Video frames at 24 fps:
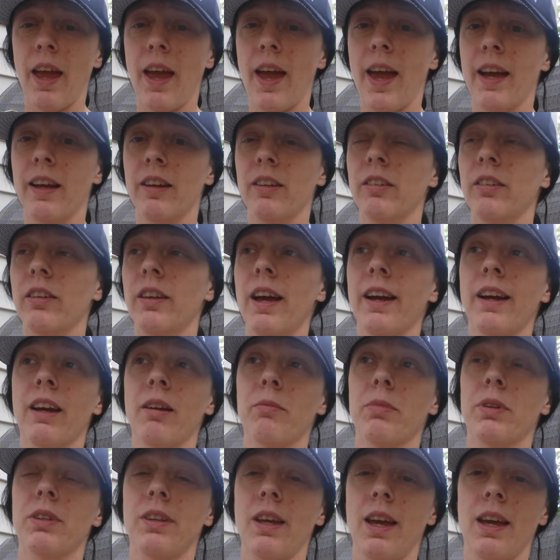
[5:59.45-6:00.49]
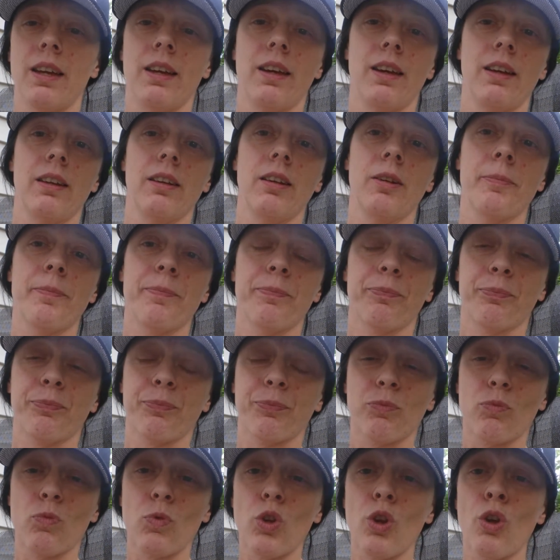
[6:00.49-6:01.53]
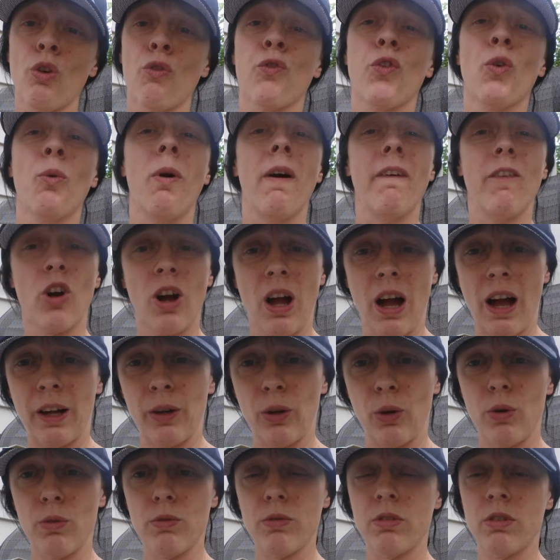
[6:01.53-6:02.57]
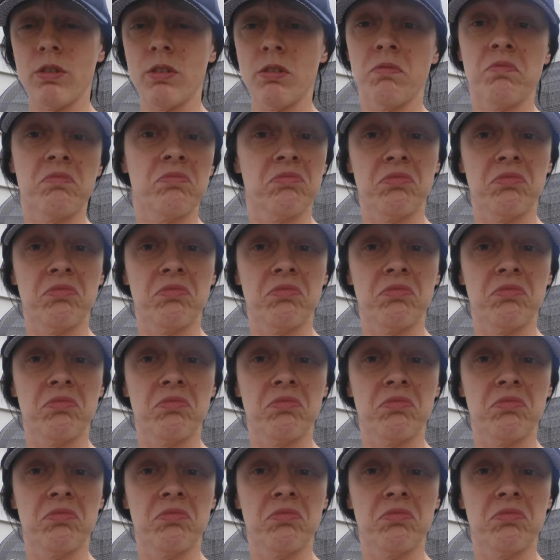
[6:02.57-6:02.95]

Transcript: and that can be taken from avocados,